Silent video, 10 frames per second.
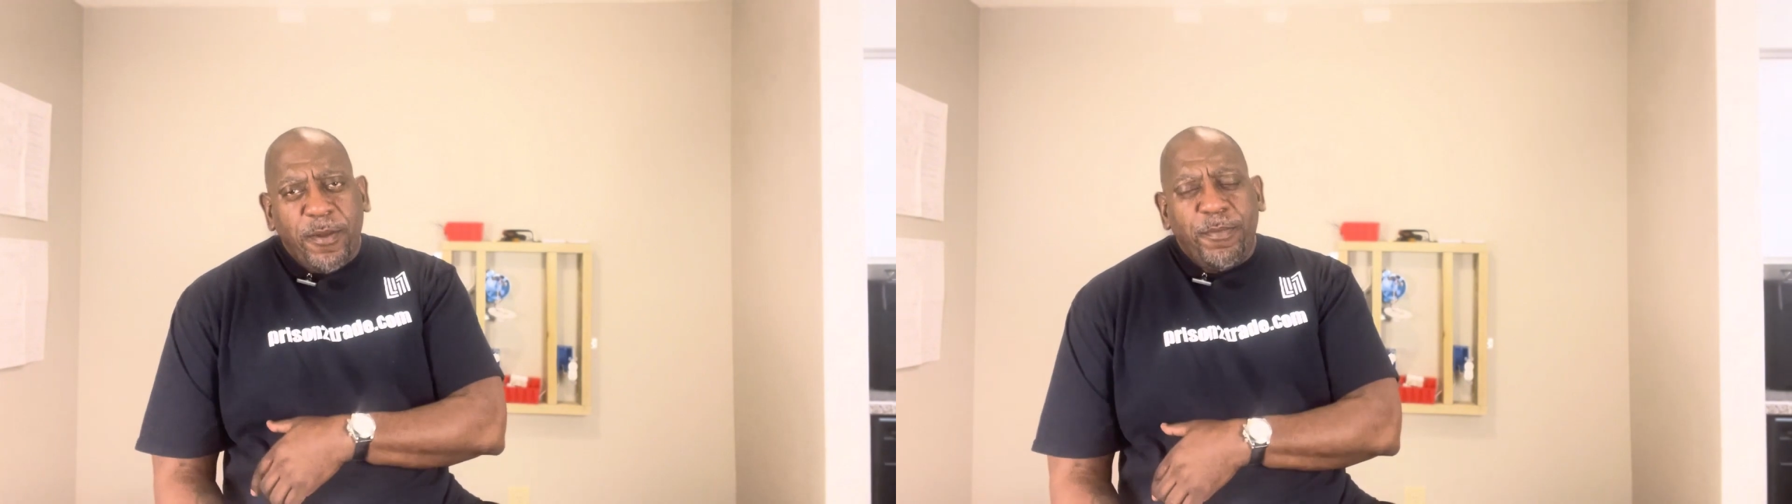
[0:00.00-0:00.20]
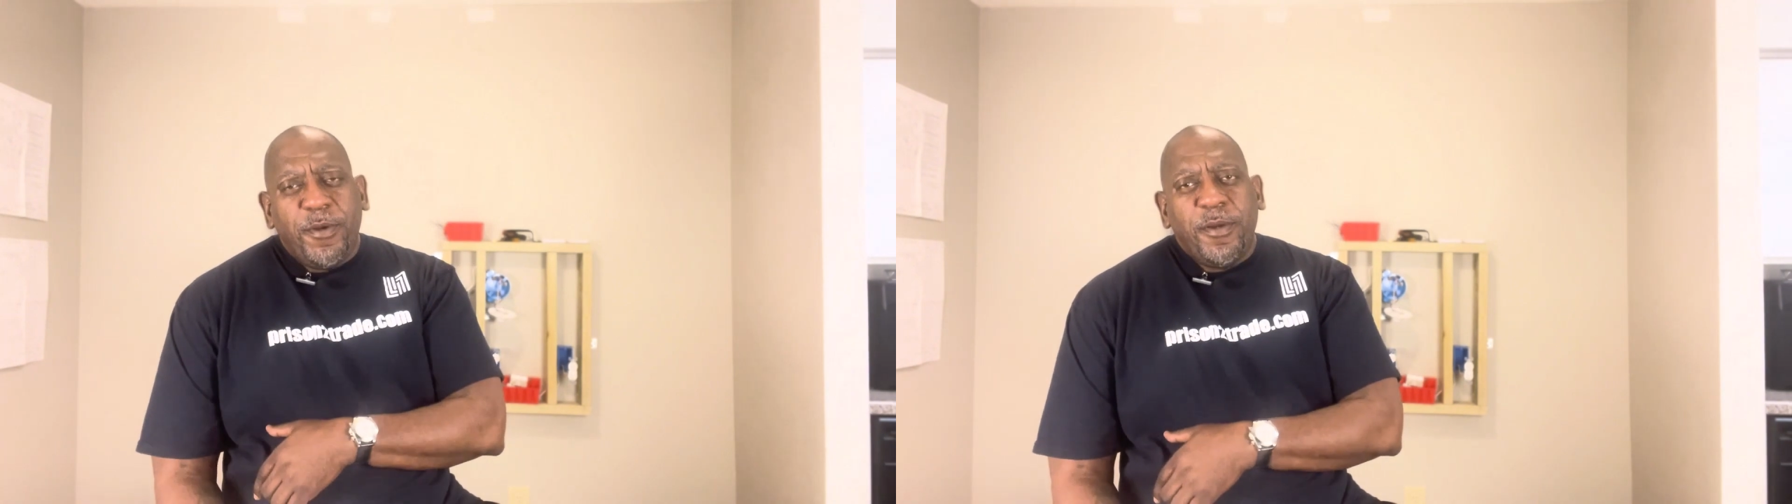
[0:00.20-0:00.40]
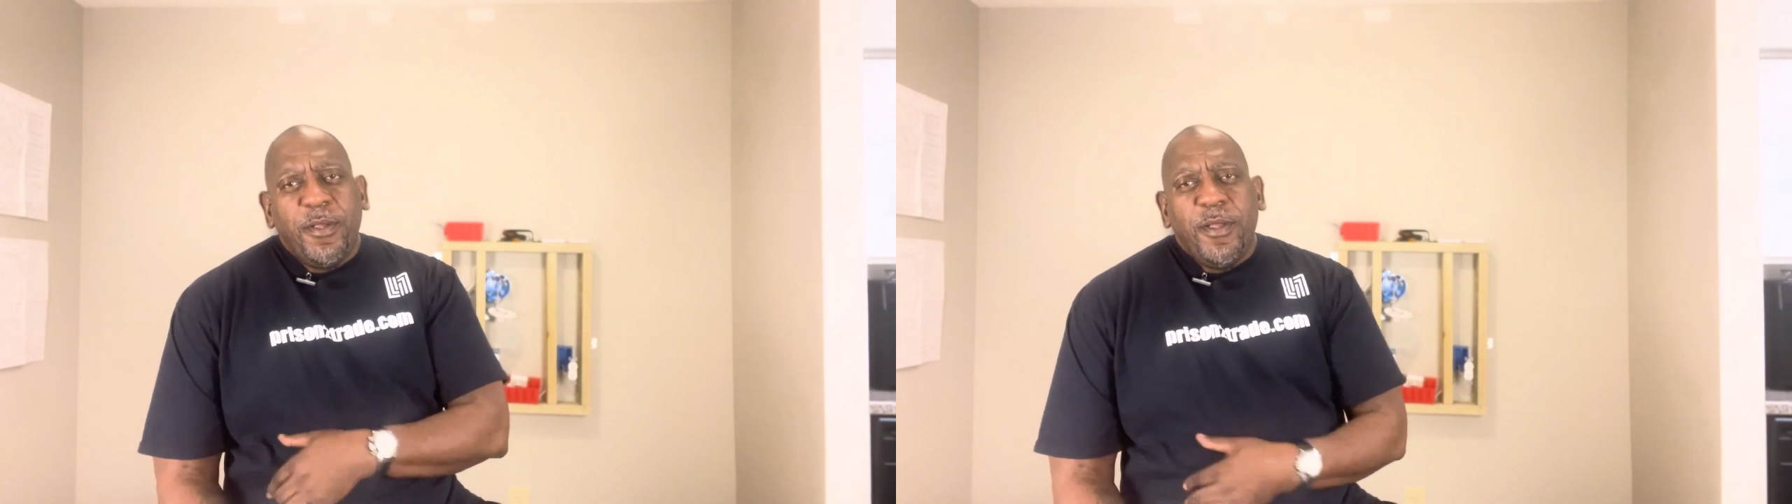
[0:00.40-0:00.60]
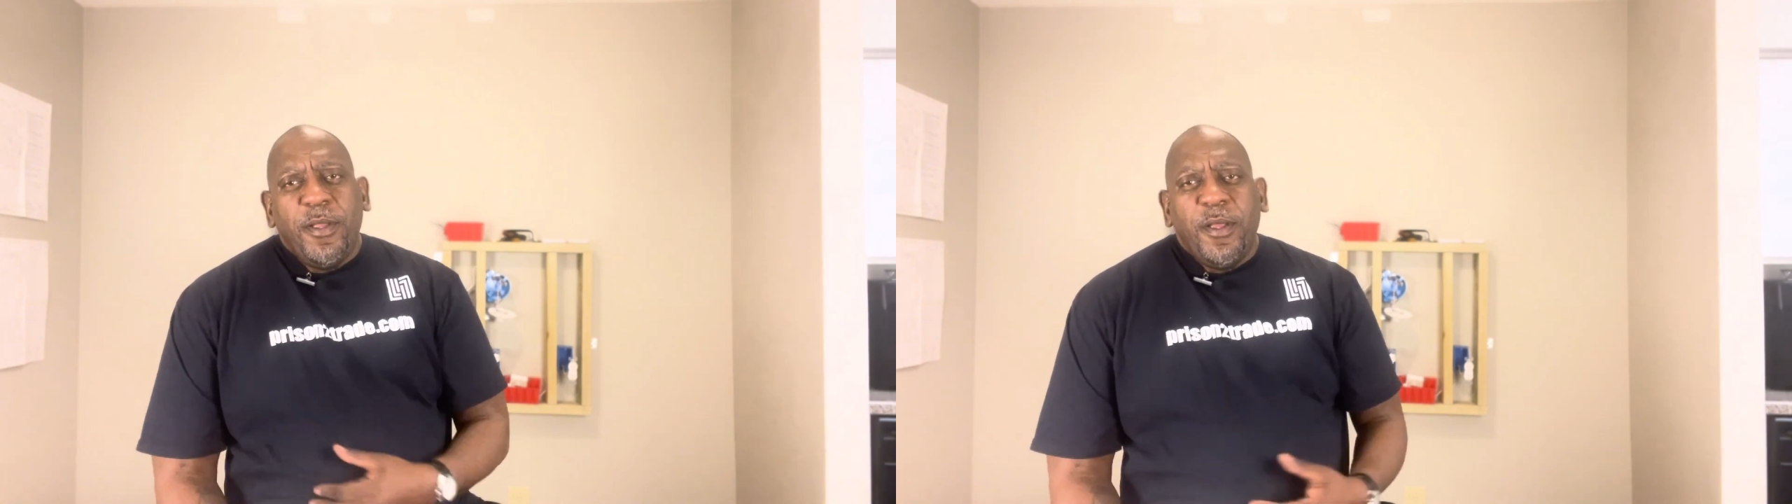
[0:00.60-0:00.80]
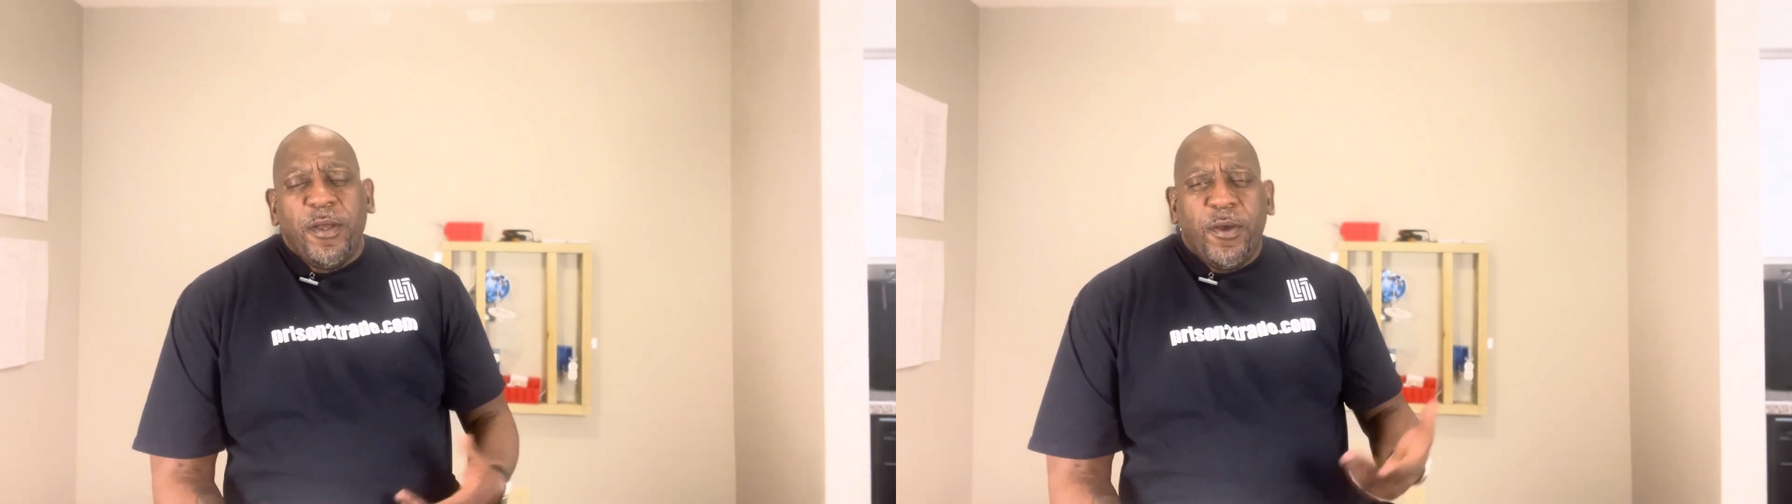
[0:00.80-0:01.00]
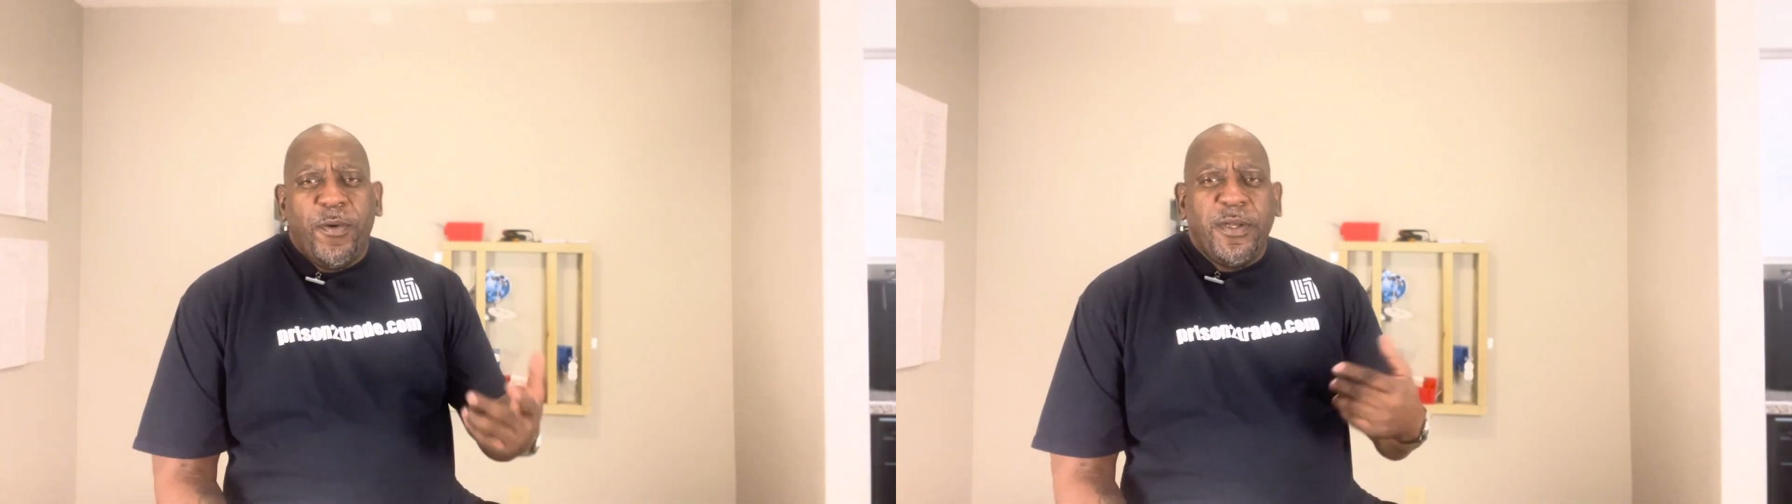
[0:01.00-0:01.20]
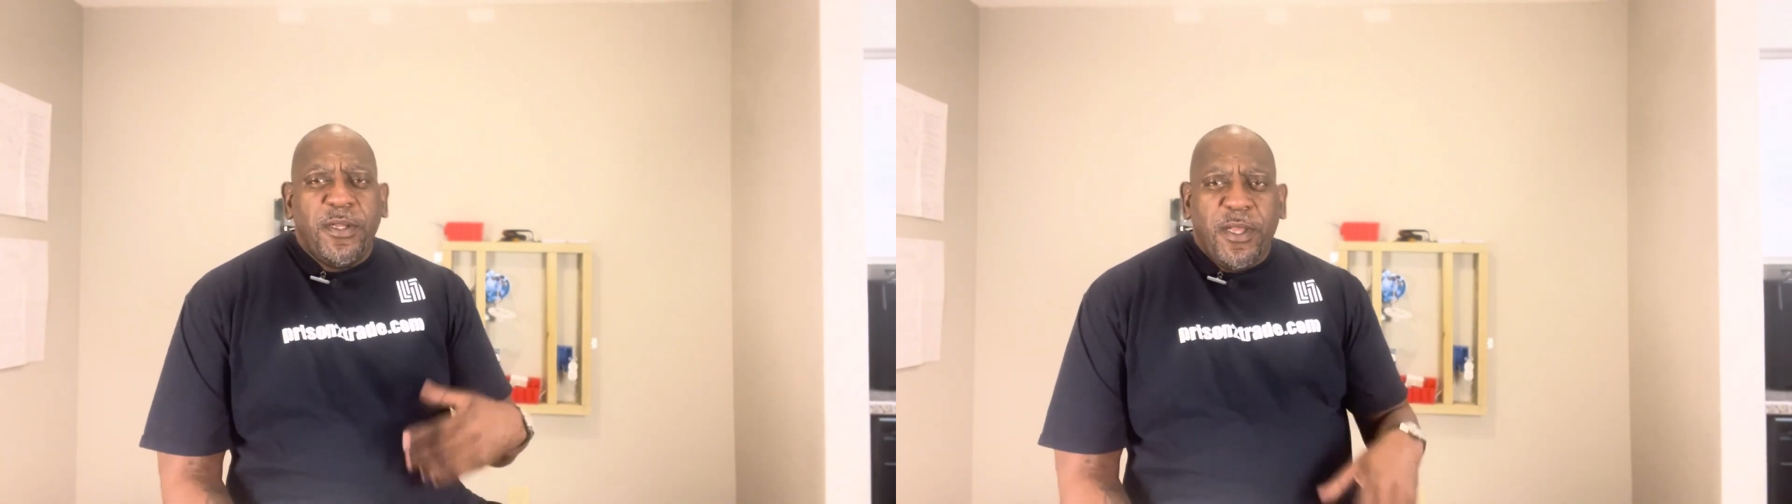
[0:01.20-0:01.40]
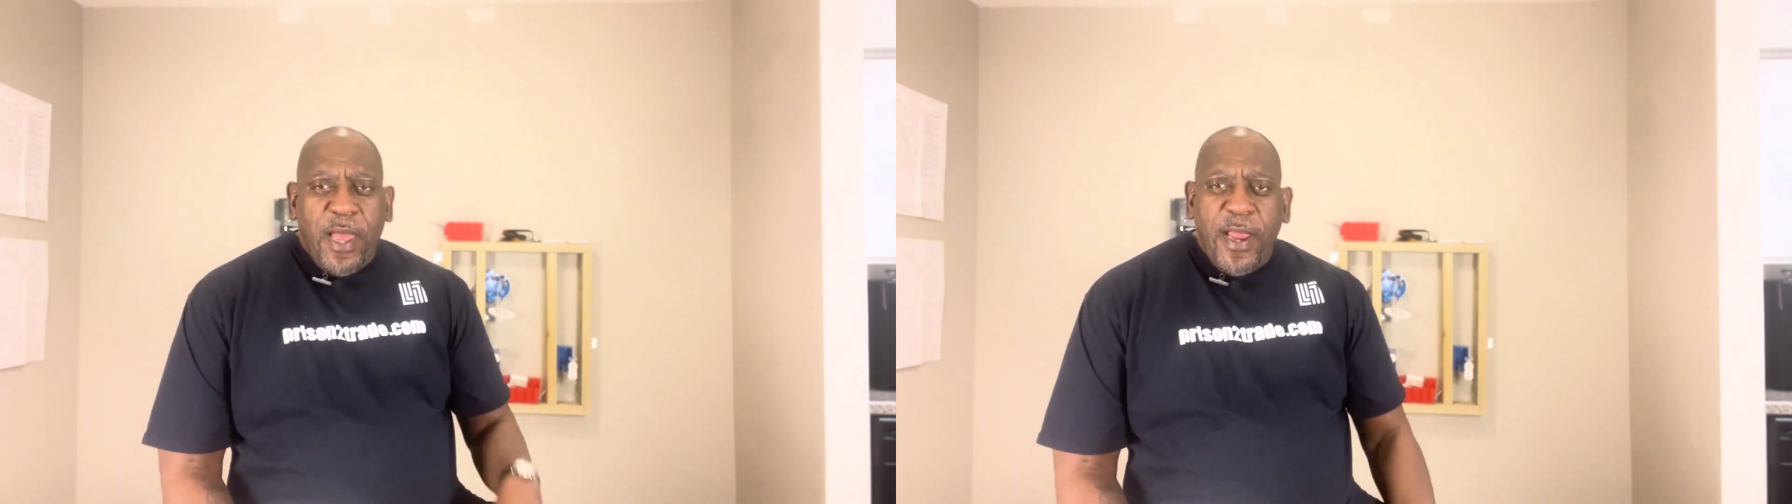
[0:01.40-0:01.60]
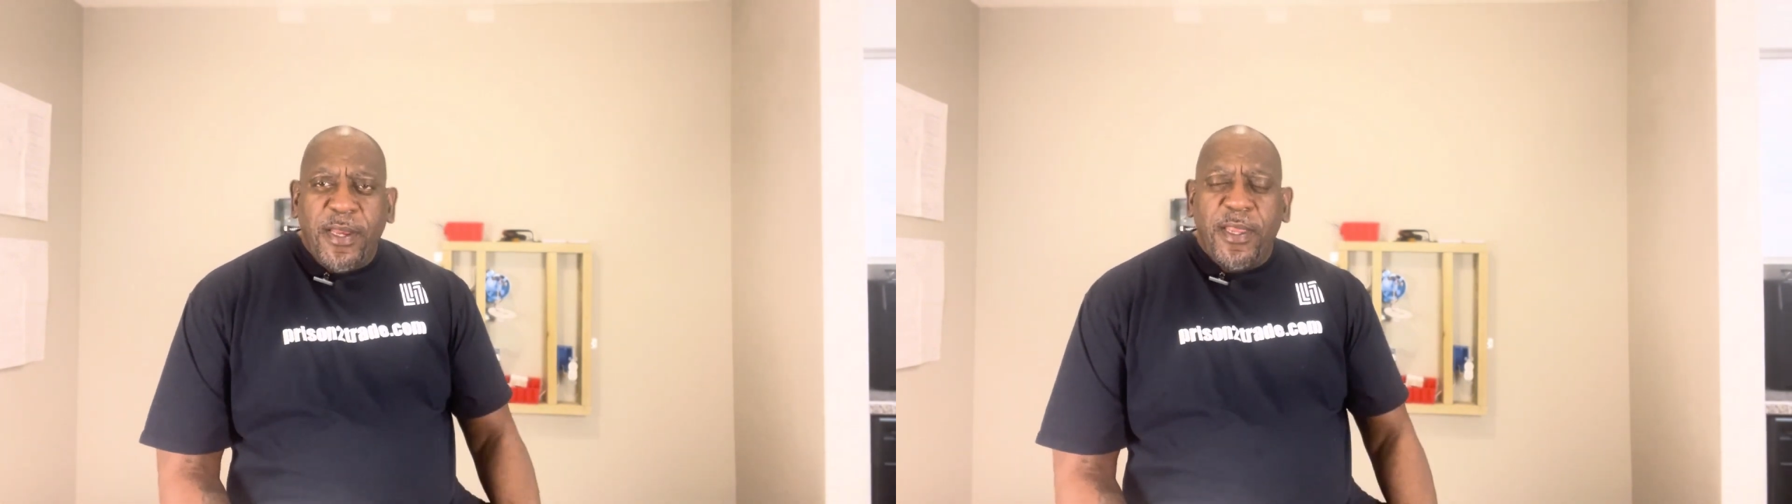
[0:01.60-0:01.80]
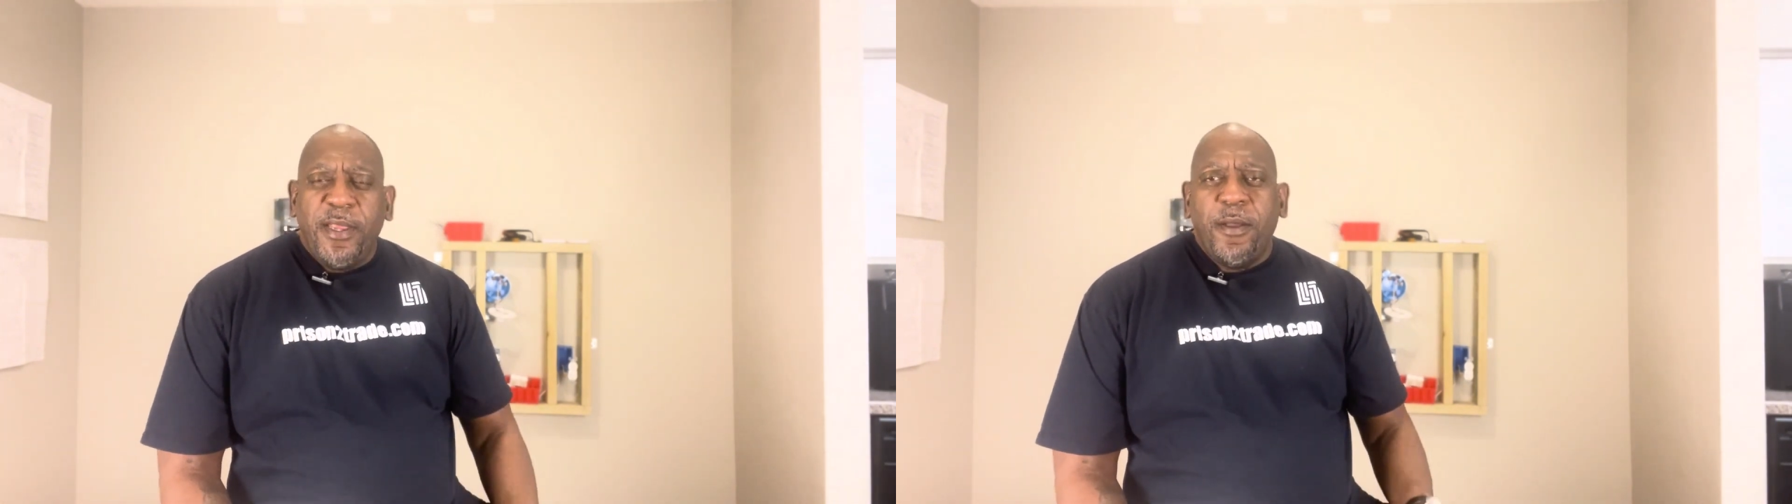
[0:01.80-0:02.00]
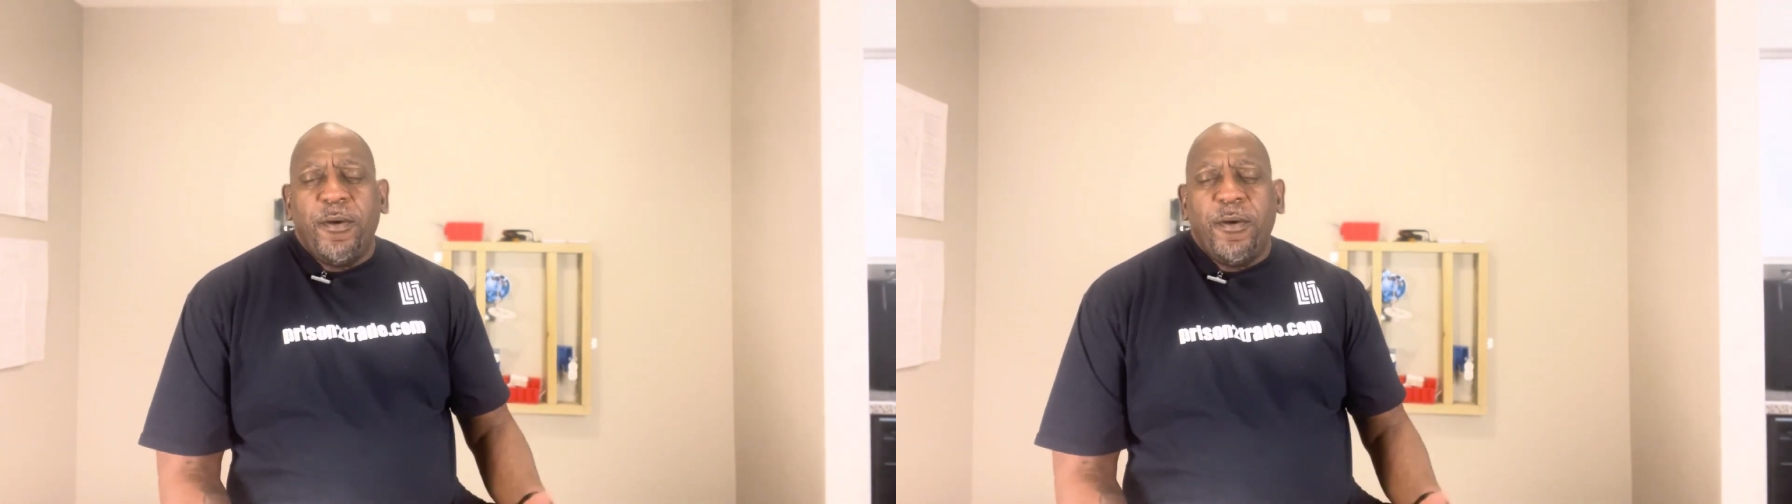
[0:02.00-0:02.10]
the book, go under lighting